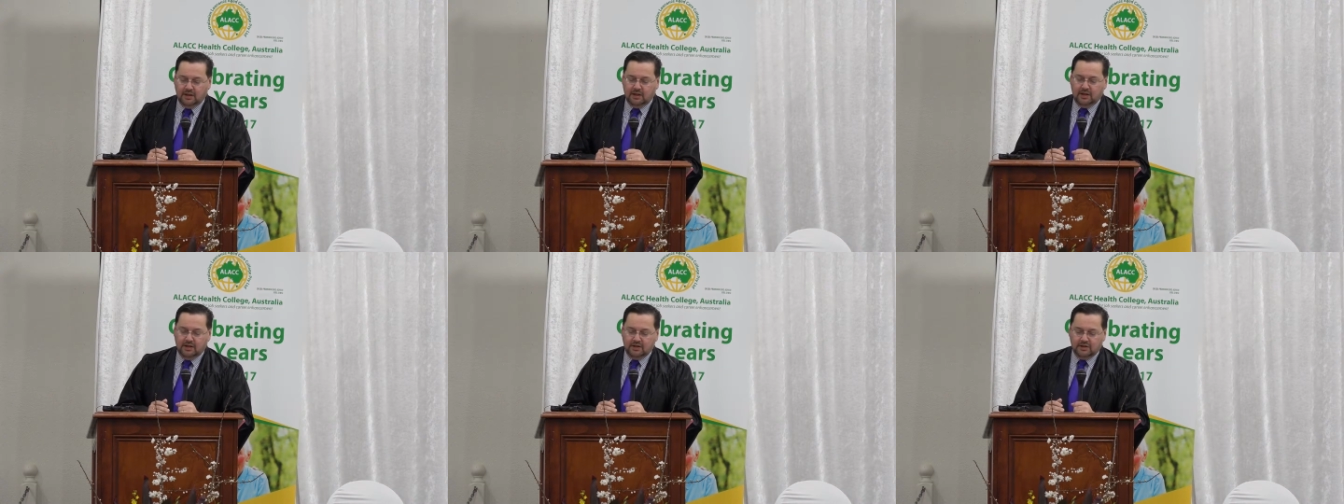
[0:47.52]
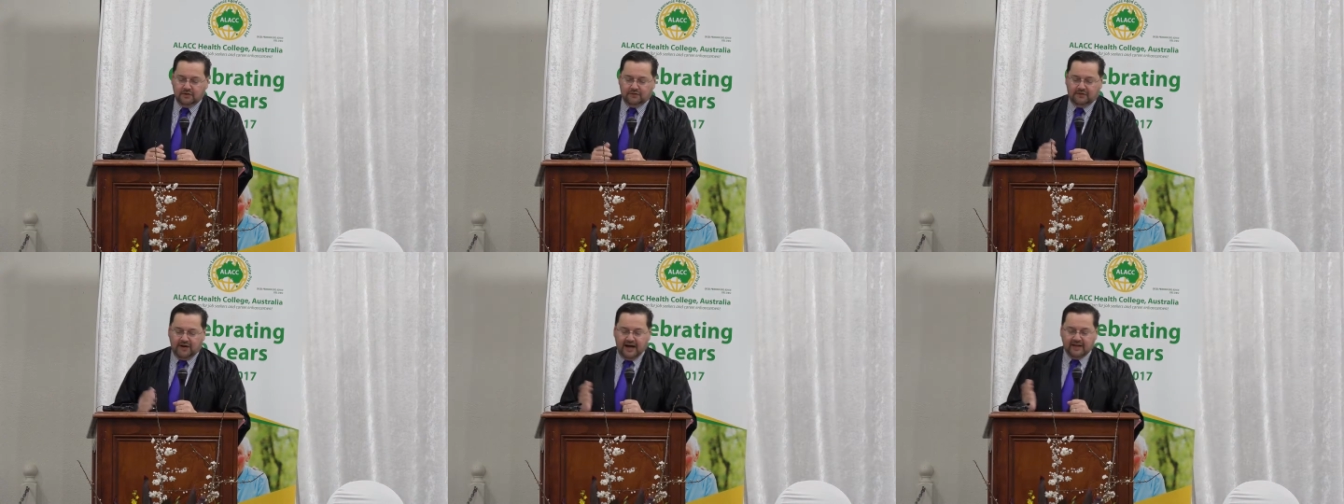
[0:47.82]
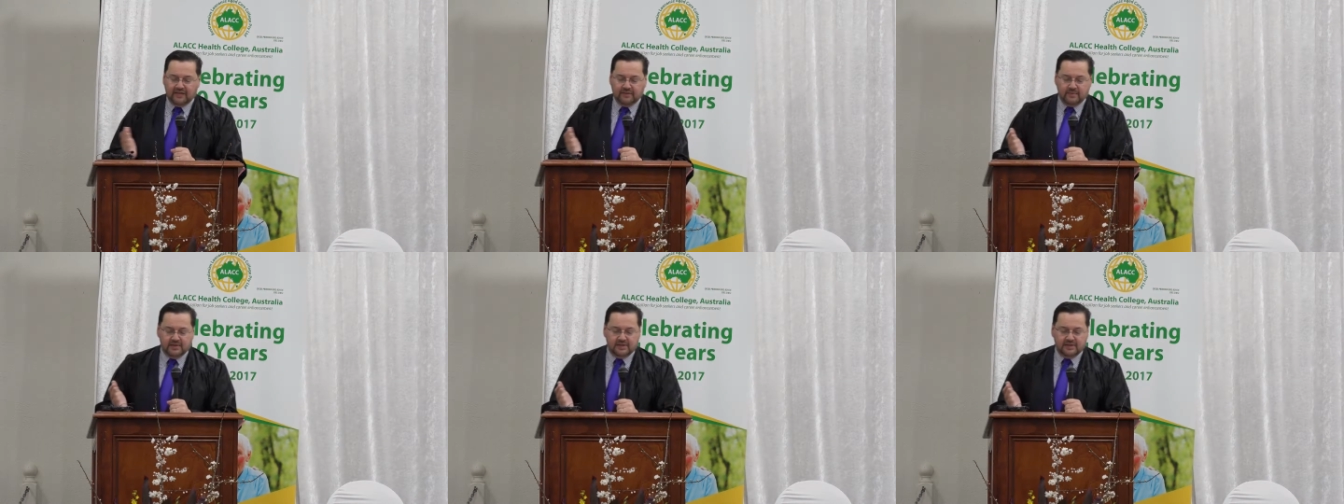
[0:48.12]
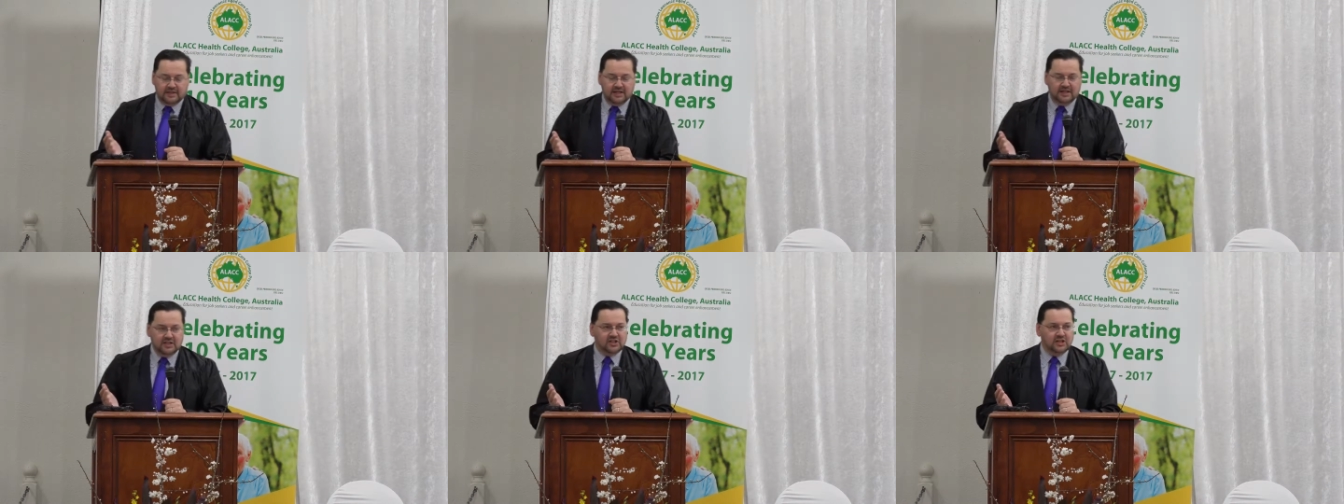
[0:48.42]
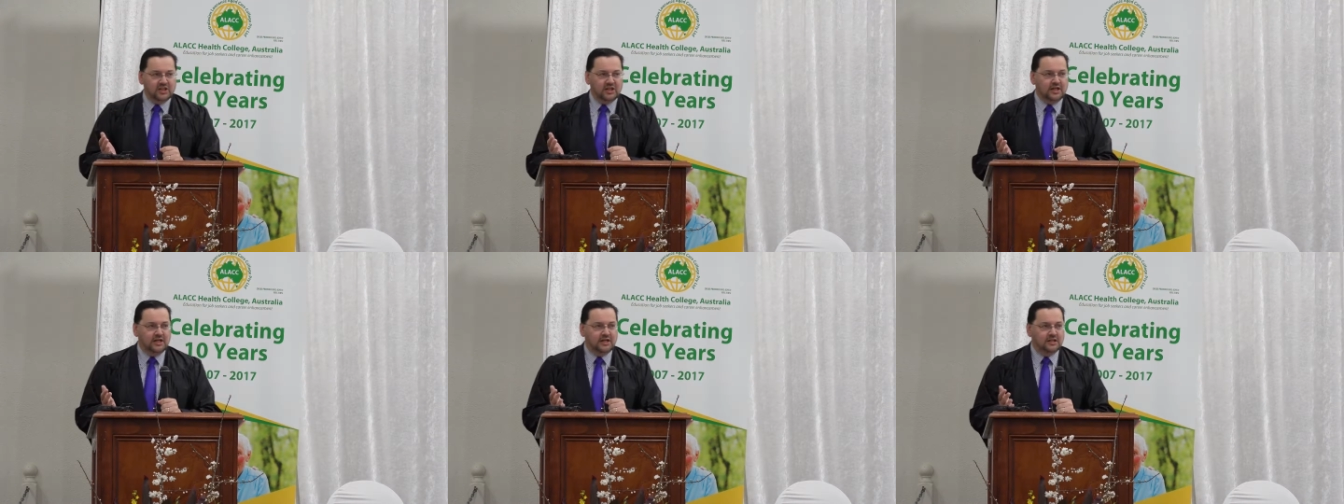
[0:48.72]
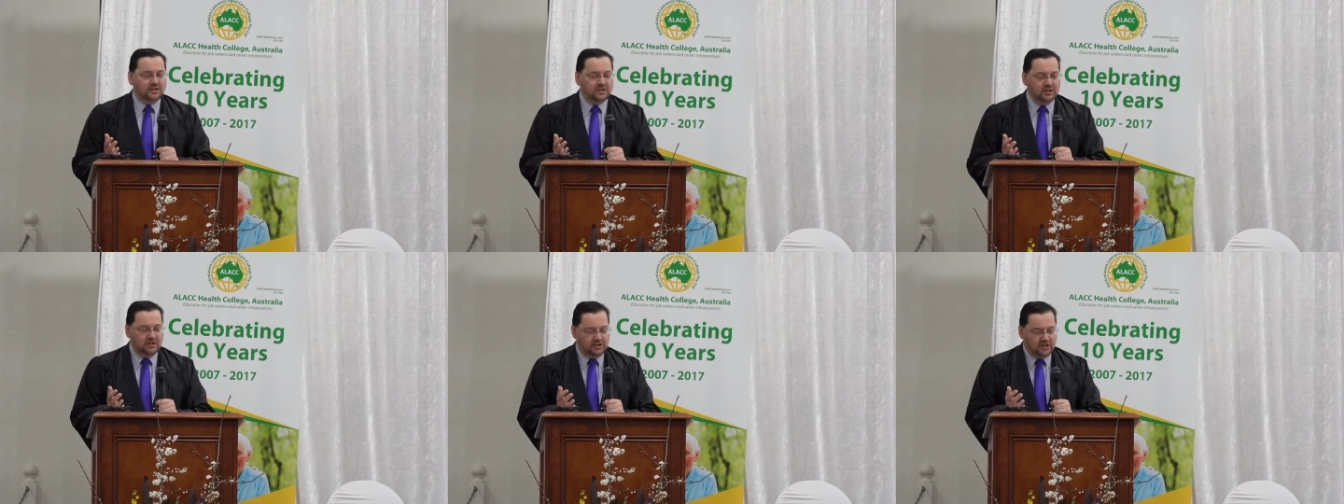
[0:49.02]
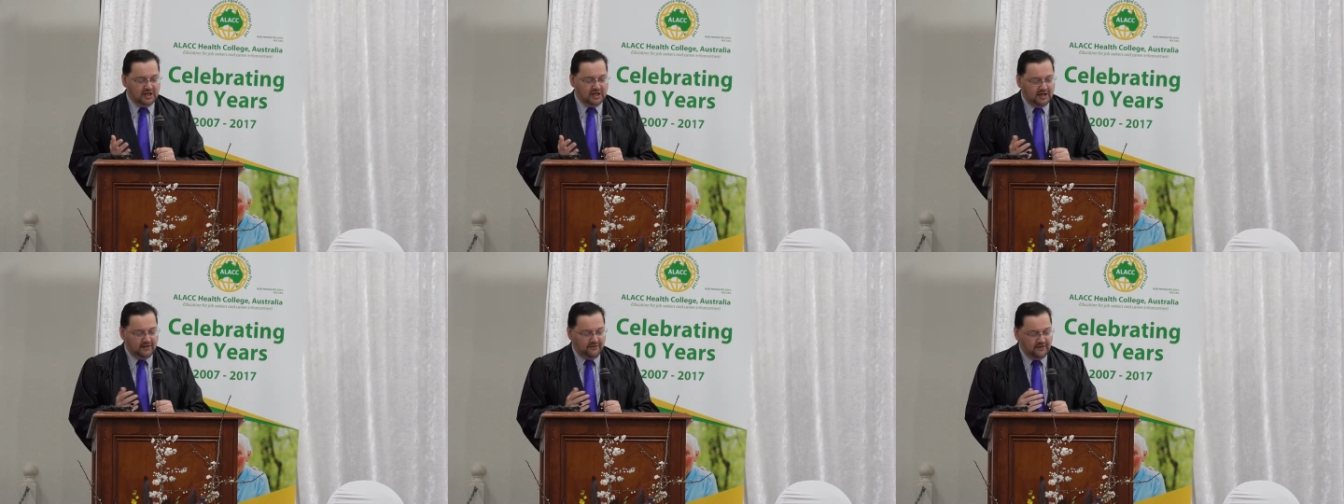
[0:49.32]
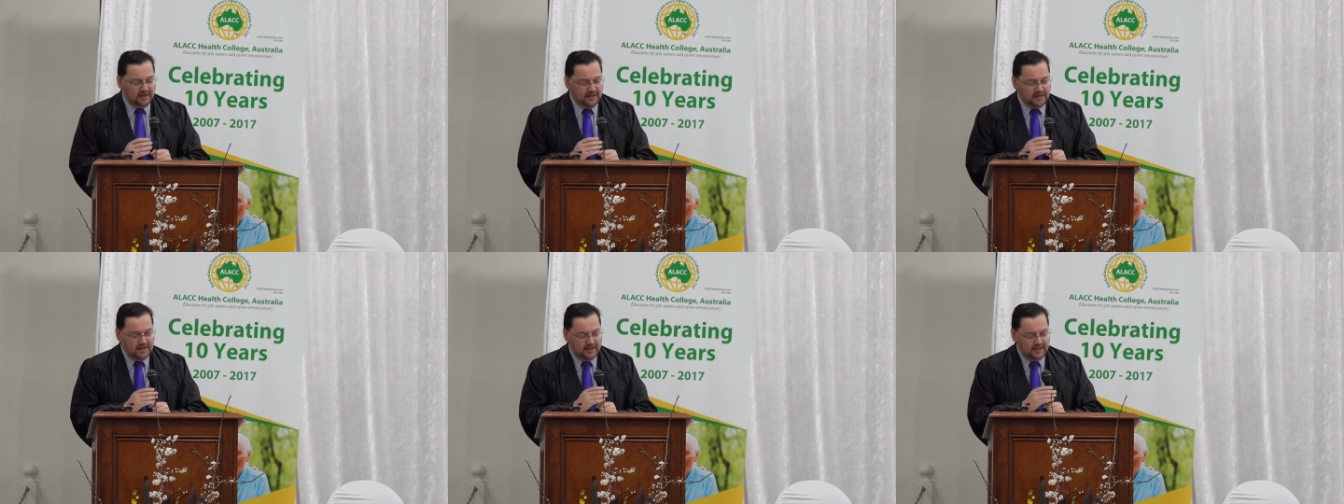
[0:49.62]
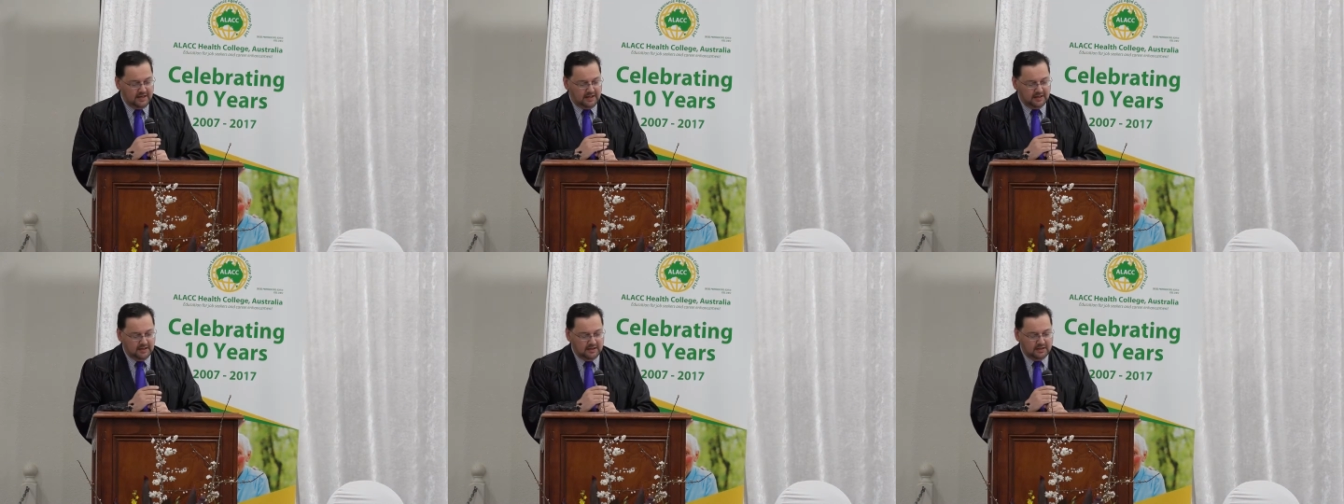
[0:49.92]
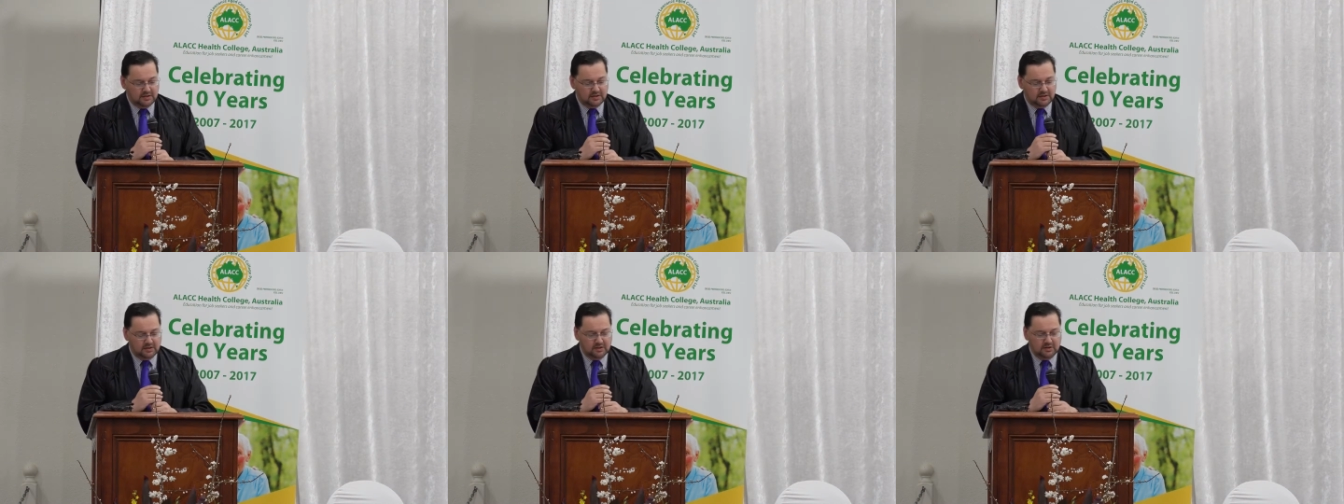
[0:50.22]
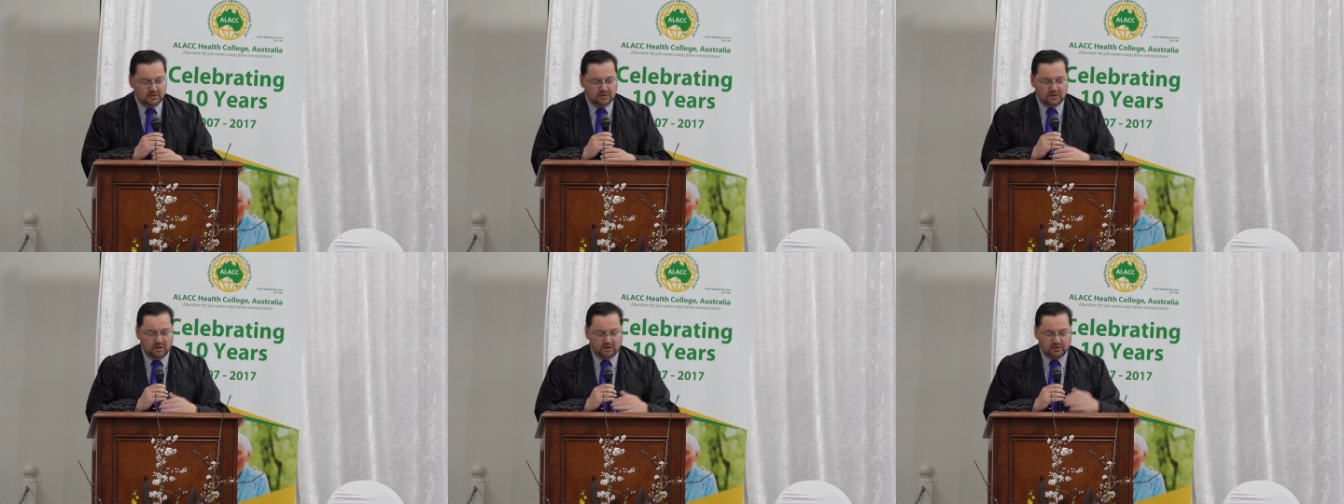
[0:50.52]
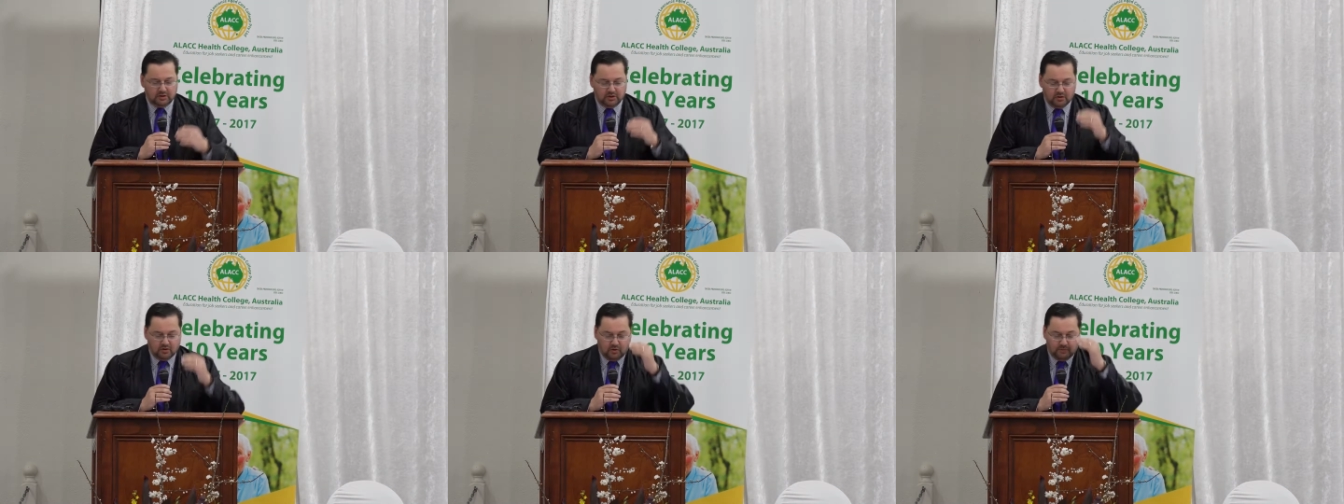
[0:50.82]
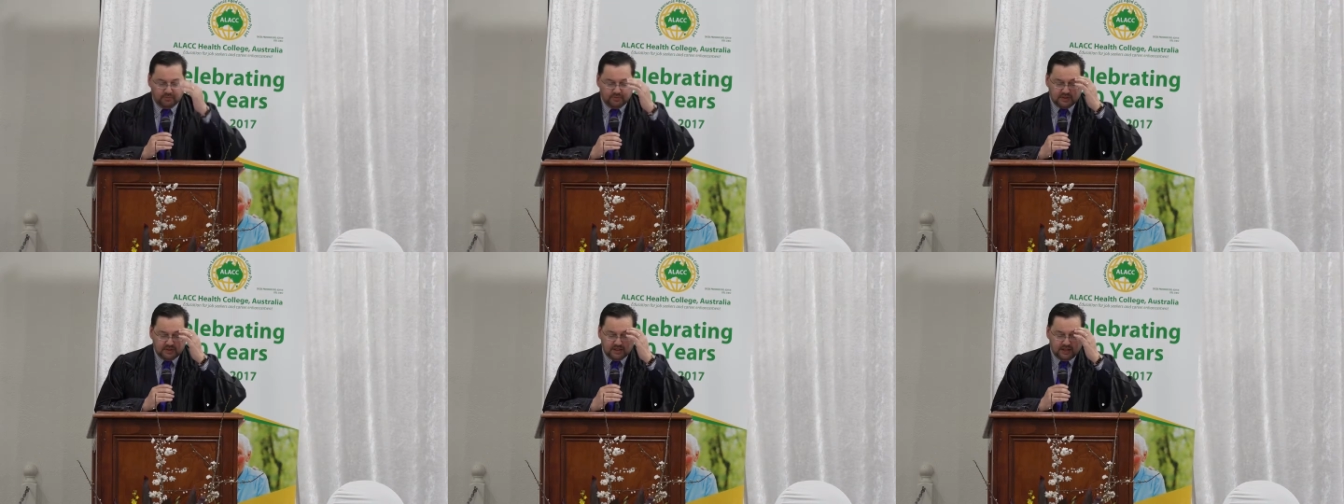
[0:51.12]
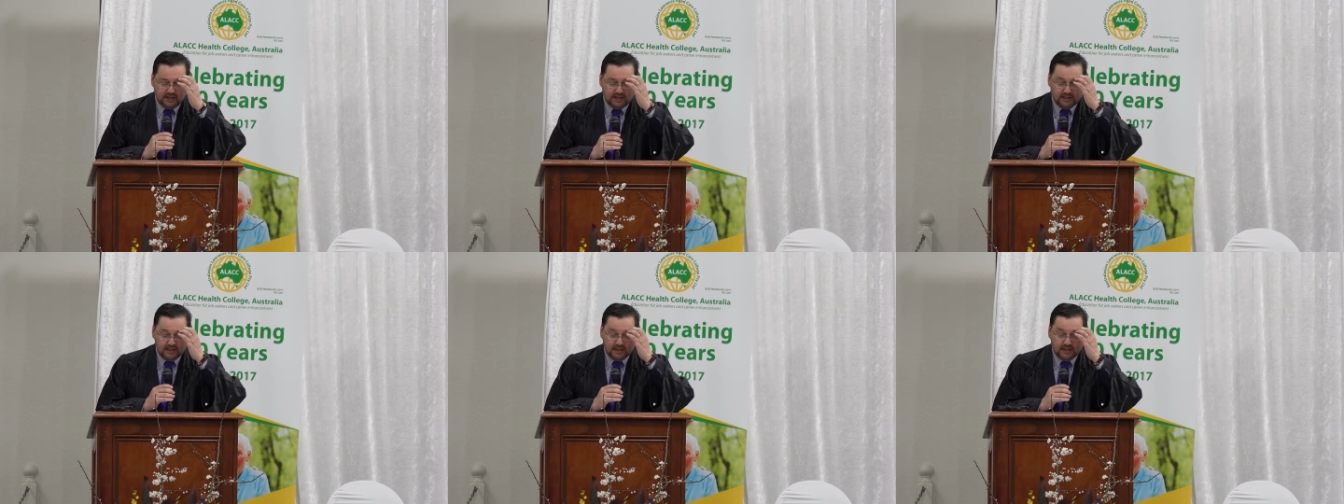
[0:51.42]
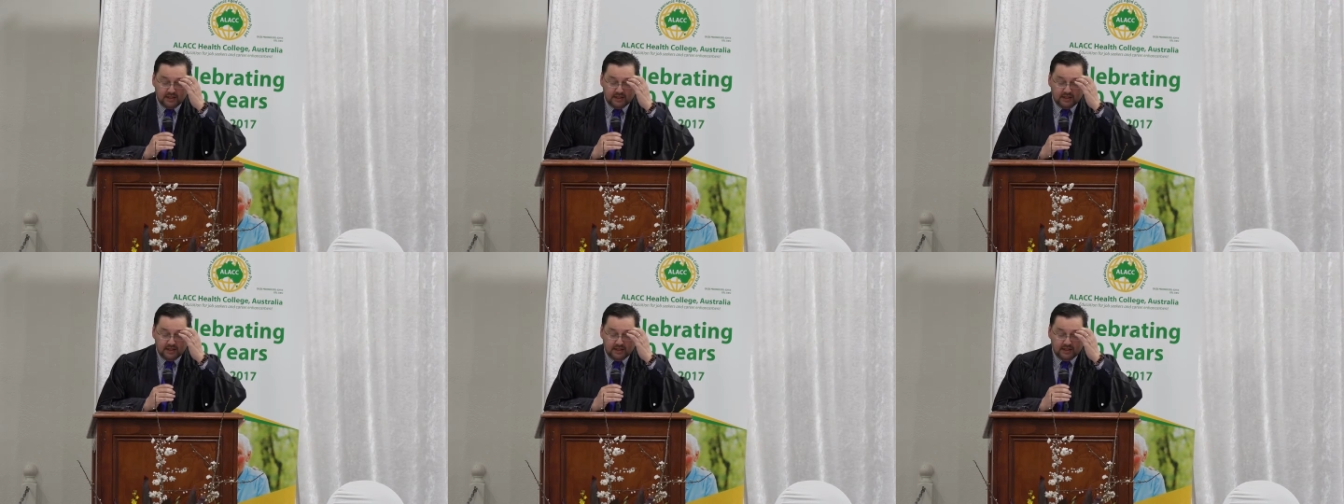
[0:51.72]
To Father Medici, to Jennifer Egan, to Dr Gupta,